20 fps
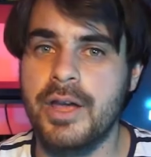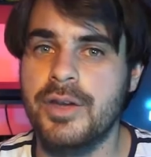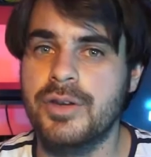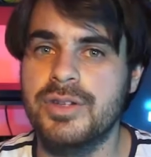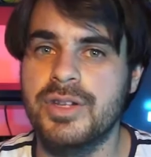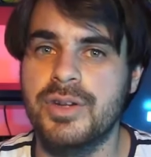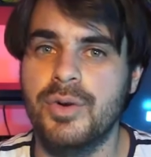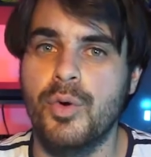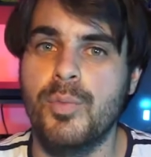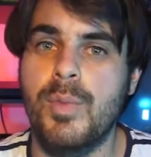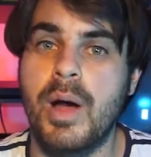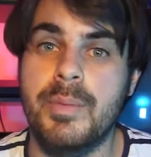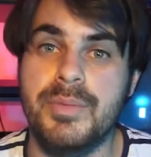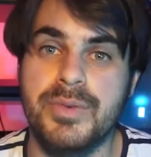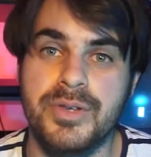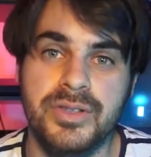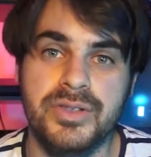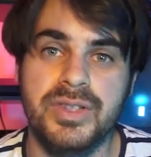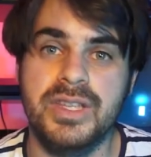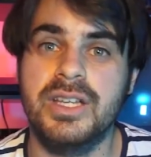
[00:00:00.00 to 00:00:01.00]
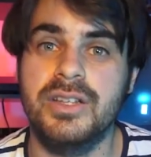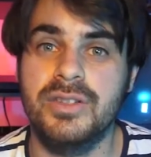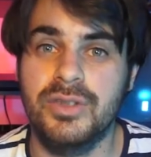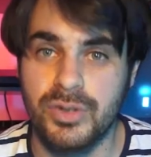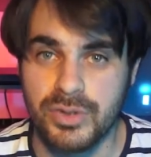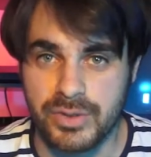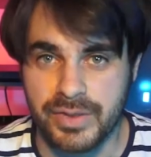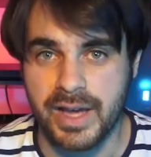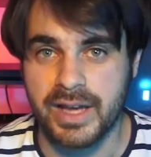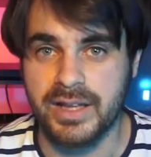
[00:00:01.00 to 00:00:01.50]
who did all my music in
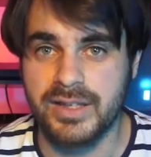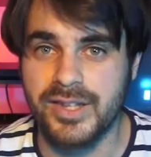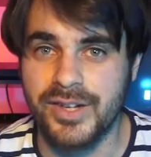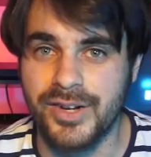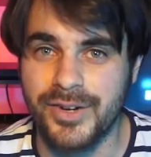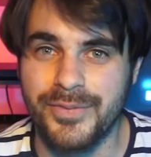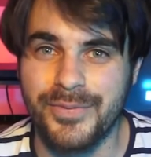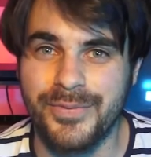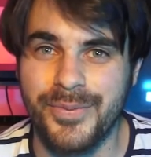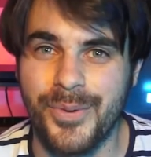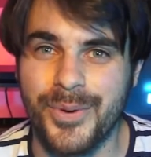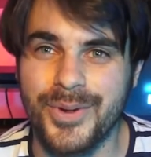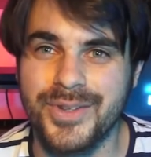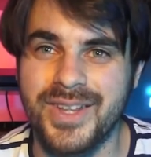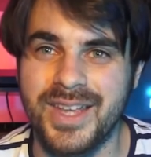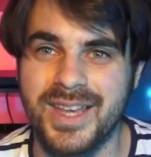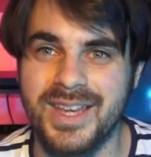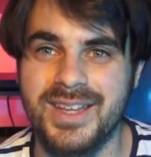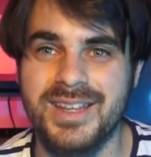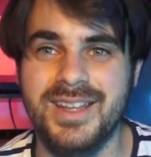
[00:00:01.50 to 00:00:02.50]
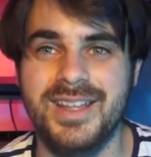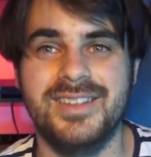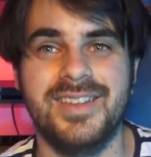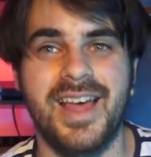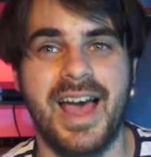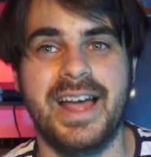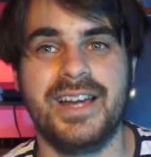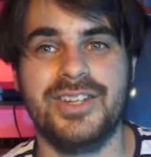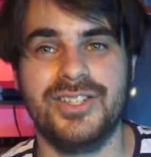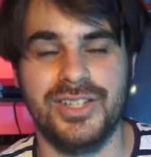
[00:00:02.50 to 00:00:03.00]
2014 has
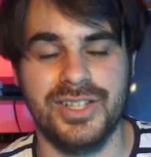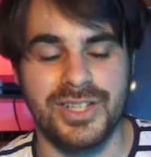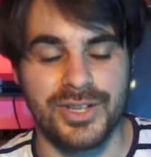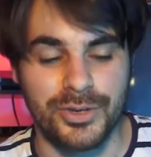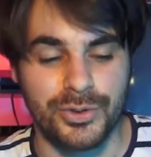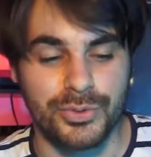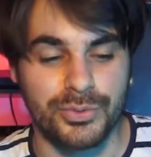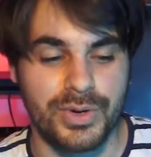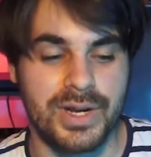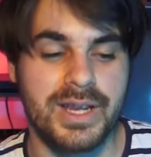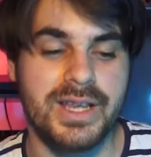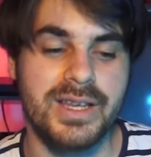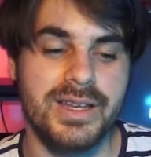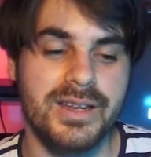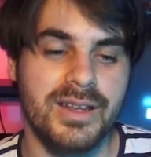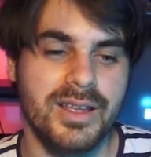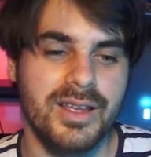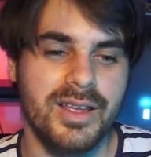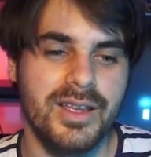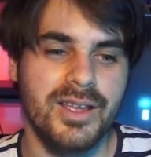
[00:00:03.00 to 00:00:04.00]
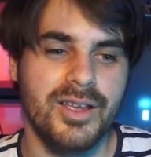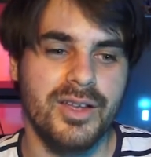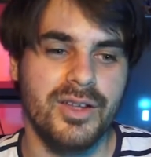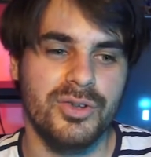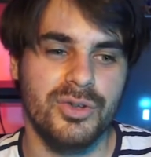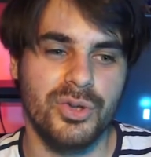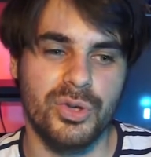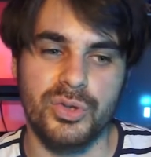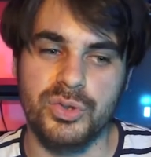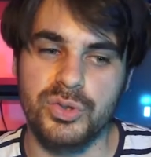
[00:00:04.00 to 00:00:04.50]
actually agreed to